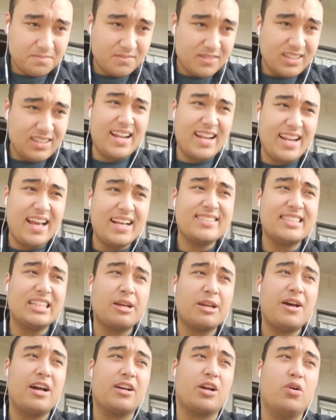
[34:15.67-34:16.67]
The nice thing
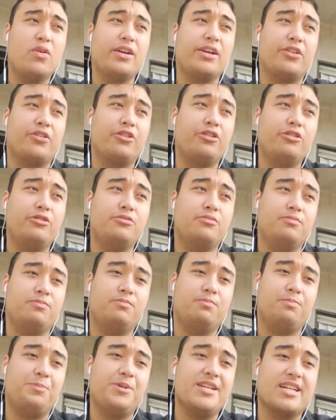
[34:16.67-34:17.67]
about going through
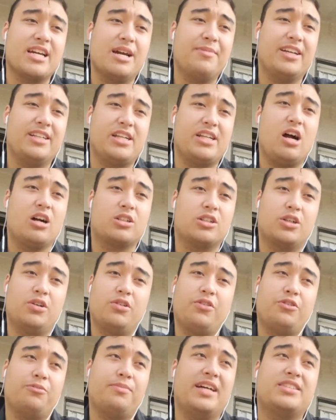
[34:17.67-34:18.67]
becoming a doctor, going
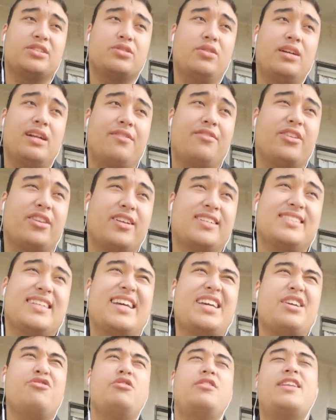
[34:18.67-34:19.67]
through med school and everything is that
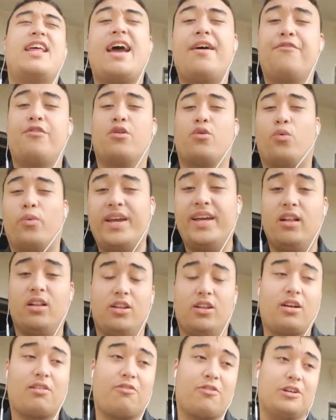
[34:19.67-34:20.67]
you never will
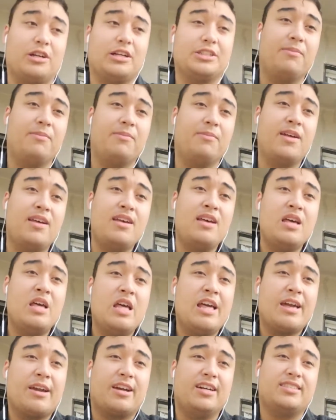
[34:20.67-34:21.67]
look for a job,
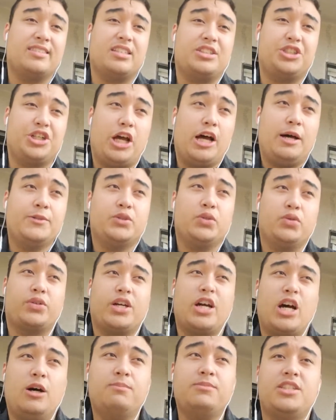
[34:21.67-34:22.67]
because jobs will
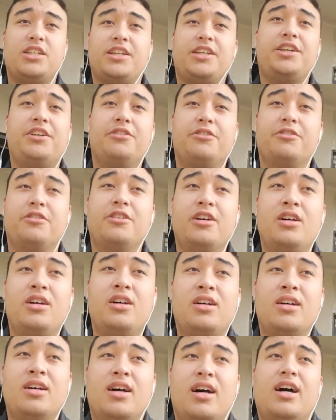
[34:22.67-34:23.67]
come to you.
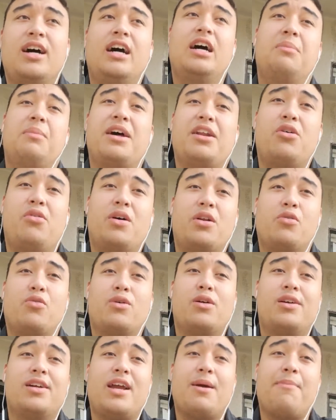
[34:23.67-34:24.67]
I don't want to
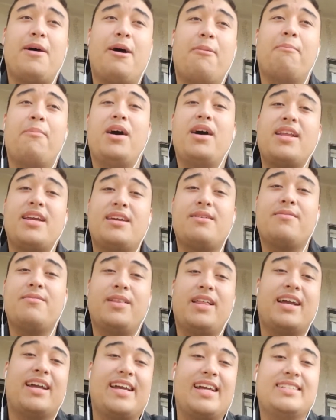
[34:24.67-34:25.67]
worry about money, and
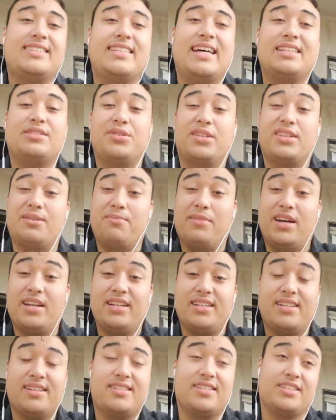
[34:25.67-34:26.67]
I guess that's what the
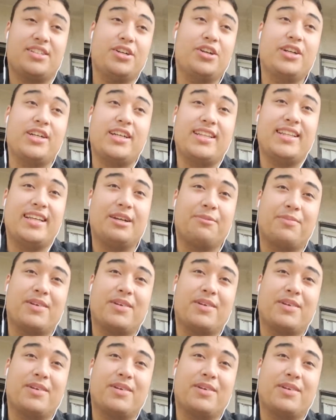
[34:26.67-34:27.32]
money security thing.